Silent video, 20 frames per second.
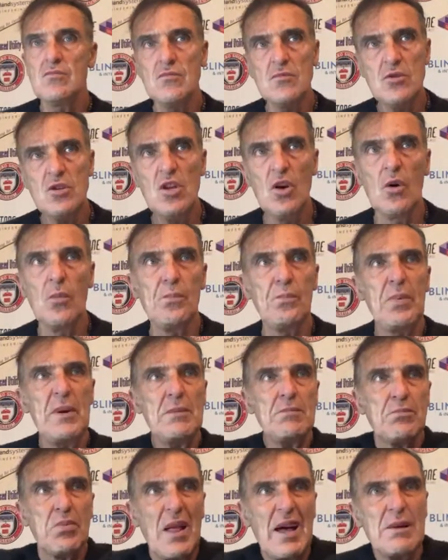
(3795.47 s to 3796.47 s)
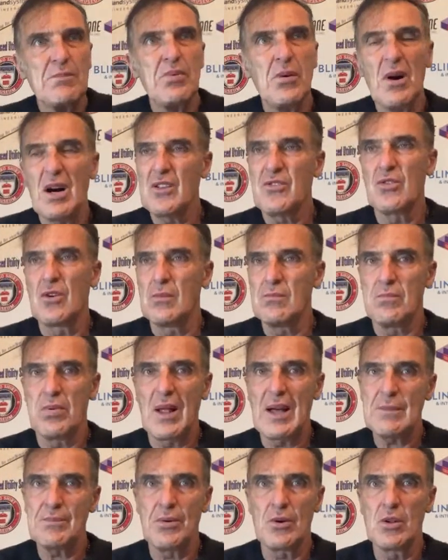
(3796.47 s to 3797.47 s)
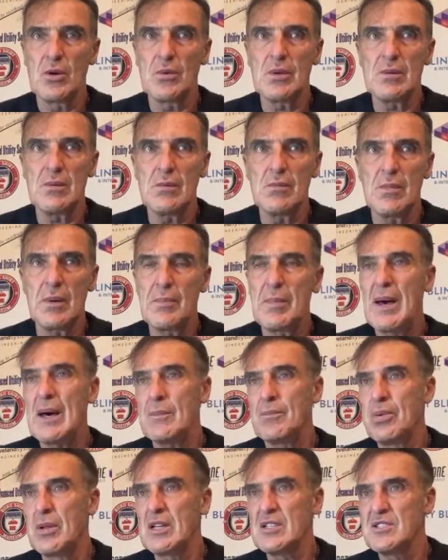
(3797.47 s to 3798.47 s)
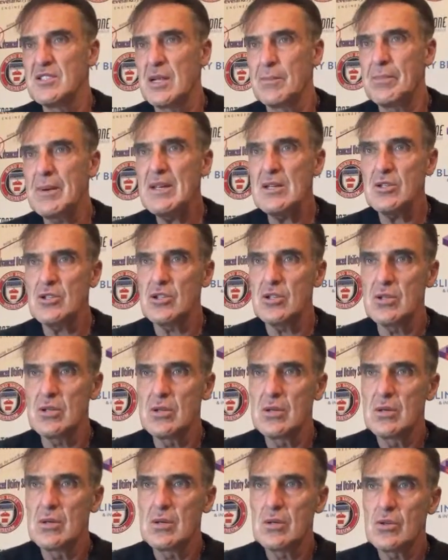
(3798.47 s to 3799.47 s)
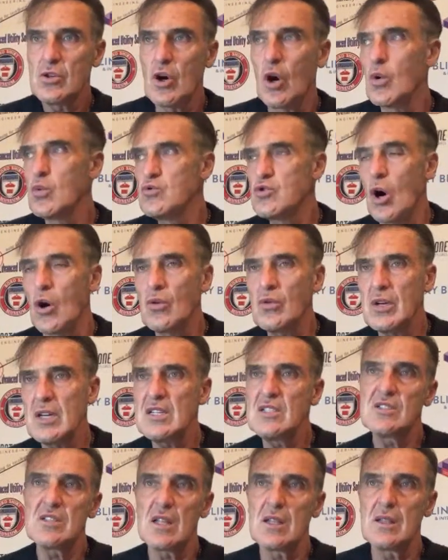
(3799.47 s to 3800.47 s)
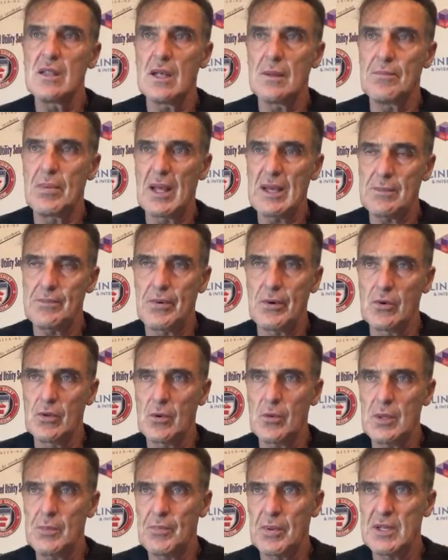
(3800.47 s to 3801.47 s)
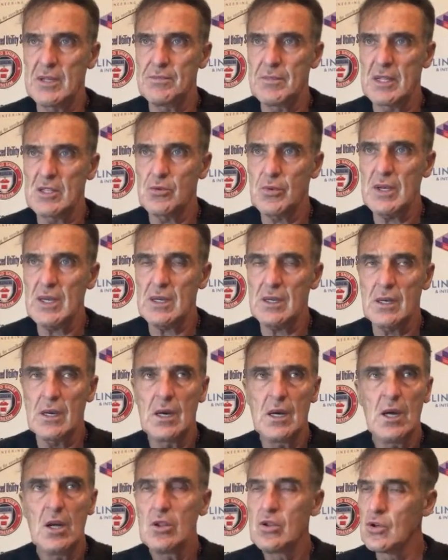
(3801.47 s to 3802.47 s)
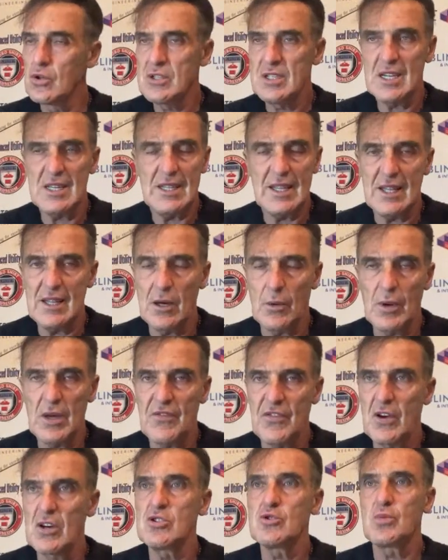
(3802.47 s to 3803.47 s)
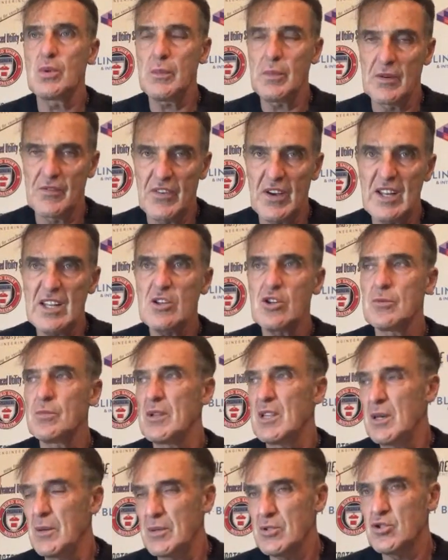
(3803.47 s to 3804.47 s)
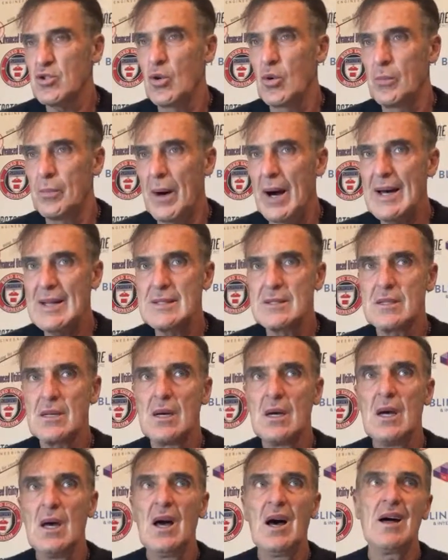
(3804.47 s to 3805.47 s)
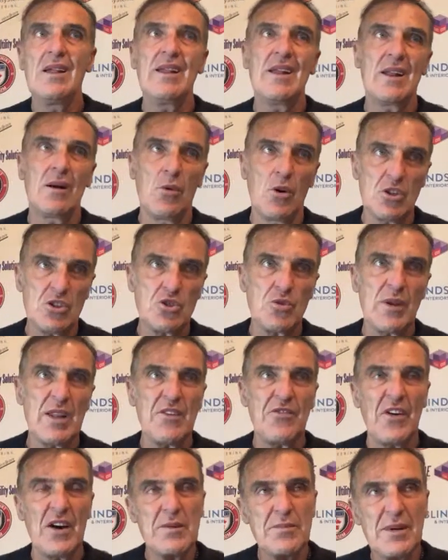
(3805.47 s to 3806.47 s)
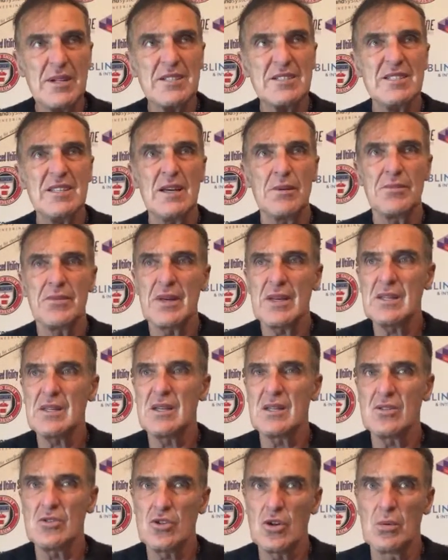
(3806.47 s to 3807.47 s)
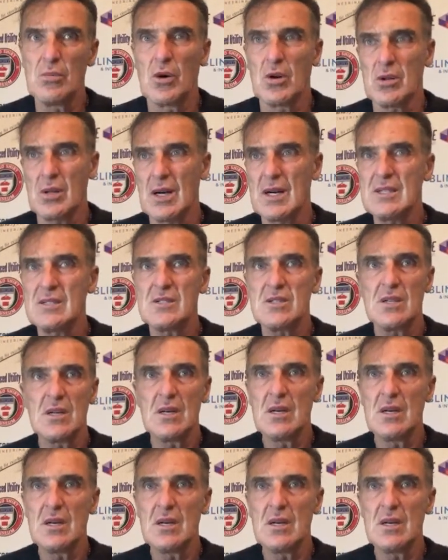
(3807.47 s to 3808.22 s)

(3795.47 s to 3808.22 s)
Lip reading: You know, beating Blackpool, I thought Blackpool there would be better players on the beach, called donkeys, than the Blackpool that we played midweek. Not taking that away from us. We were very good, but they were so bad. And then I watched 25 minutes of them thinking, come on, lads,